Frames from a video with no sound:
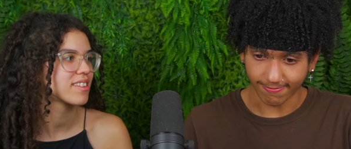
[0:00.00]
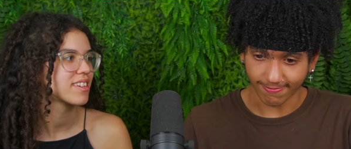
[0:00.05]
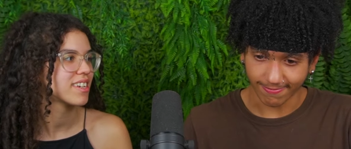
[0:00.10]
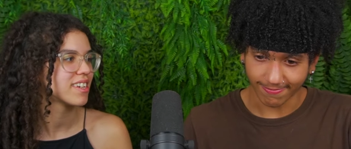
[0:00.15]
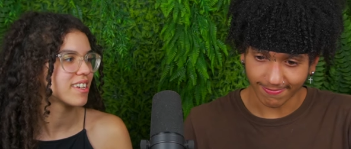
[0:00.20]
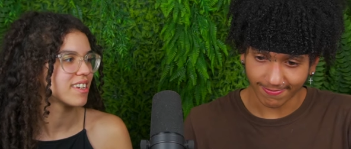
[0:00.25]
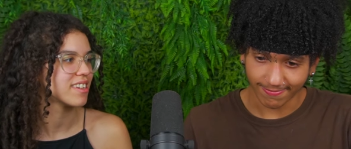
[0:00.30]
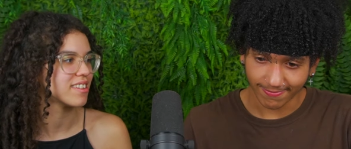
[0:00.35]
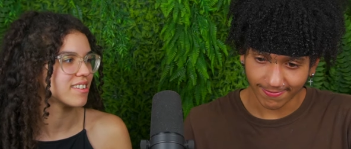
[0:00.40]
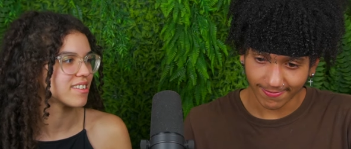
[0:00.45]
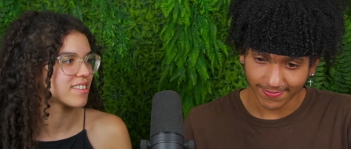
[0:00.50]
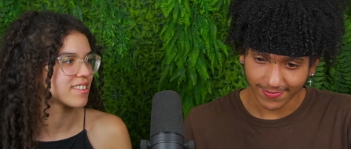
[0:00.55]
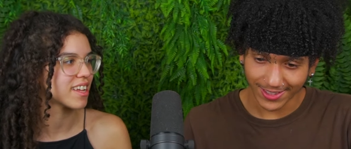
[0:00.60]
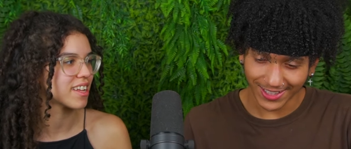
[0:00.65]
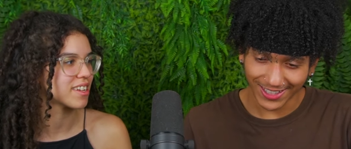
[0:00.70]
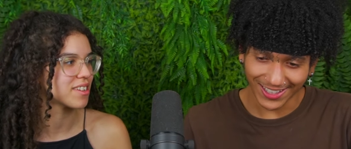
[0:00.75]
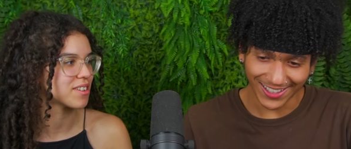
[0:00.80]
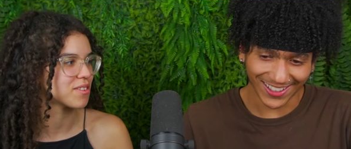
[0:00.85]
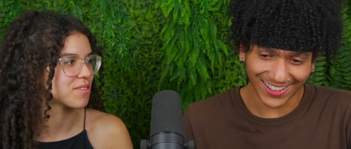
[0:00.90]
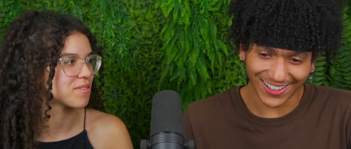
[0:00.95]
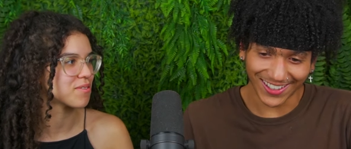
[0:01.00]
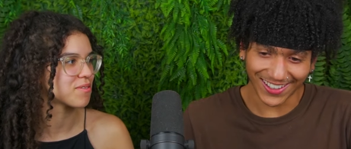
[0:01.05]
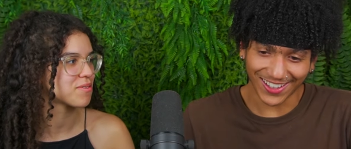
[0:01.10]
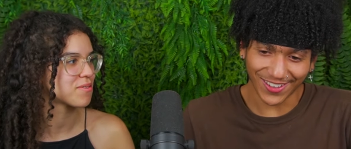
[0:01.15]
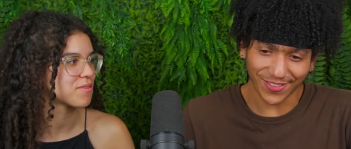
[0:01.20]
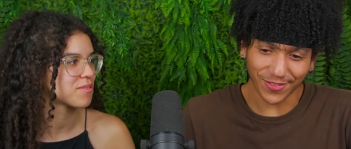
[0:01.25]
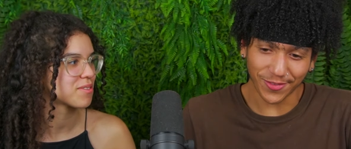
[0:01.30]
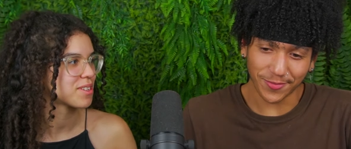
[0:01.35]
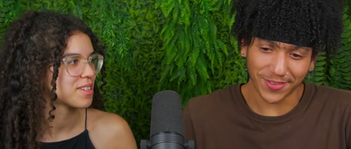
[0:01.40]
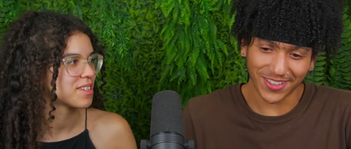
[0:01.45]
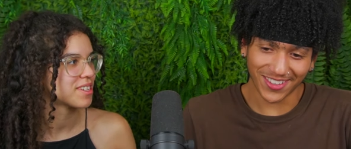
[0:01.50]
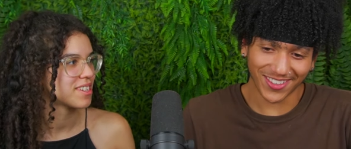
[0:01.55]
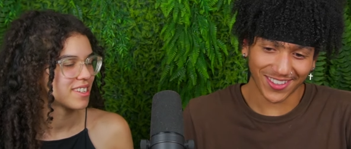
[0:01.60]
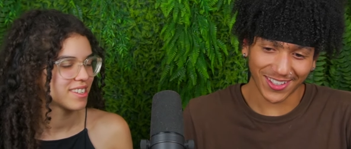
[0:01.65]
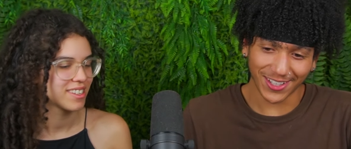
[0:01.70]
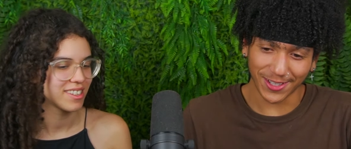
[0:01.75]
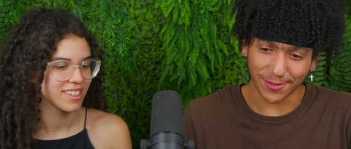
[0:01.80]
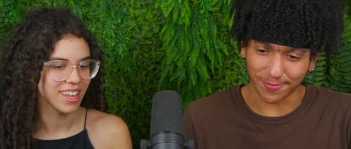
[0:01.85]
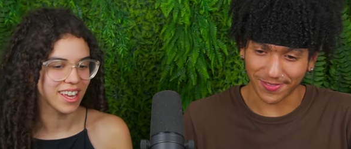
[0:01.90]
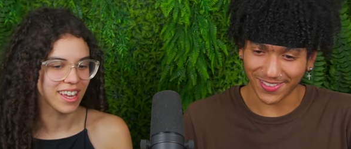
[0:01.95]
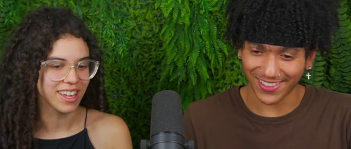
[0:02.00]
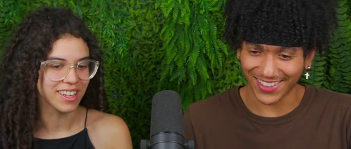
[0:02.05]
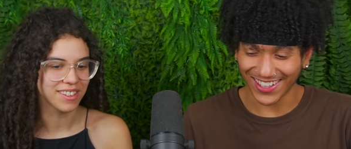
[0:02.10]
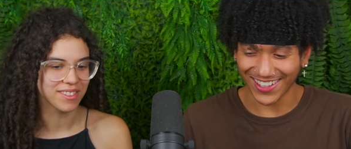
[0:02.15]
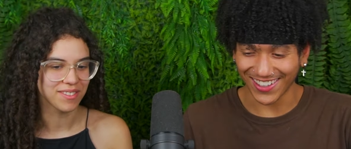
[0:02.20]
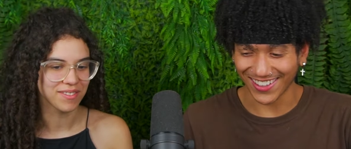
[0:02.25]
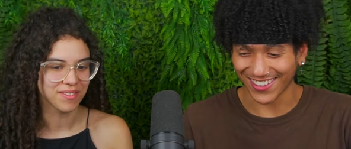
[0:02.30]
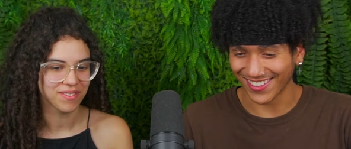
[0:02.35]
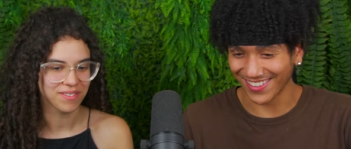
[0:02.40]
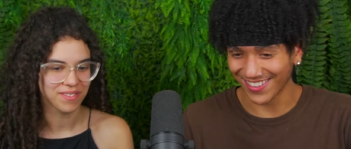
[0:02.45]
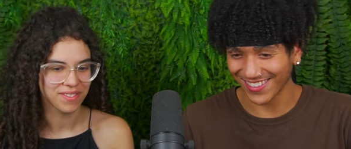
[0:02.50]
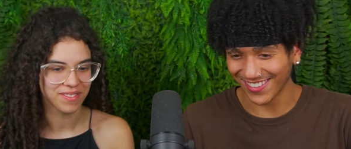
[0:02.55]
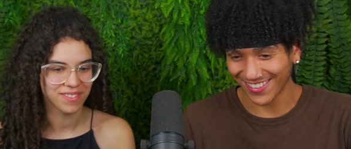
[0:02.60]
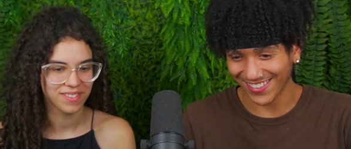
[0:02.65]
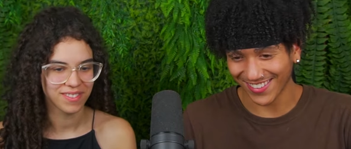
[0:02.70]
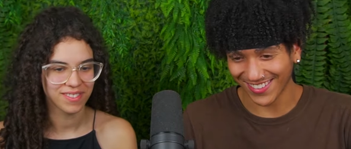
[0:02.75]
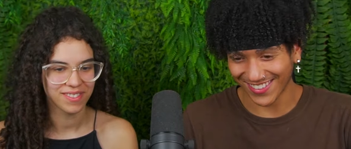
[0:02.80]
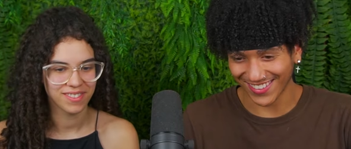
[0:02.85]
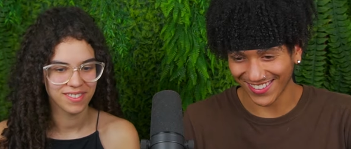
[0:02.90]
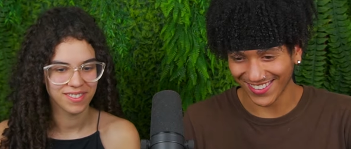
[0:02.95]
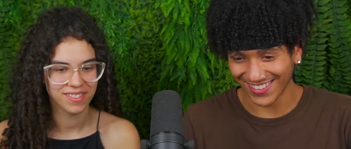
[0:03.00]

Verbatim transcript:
Speaker 1: mm-hmm. instead yeah, of... Yeah, give him a sheep. Yeah. yeah just,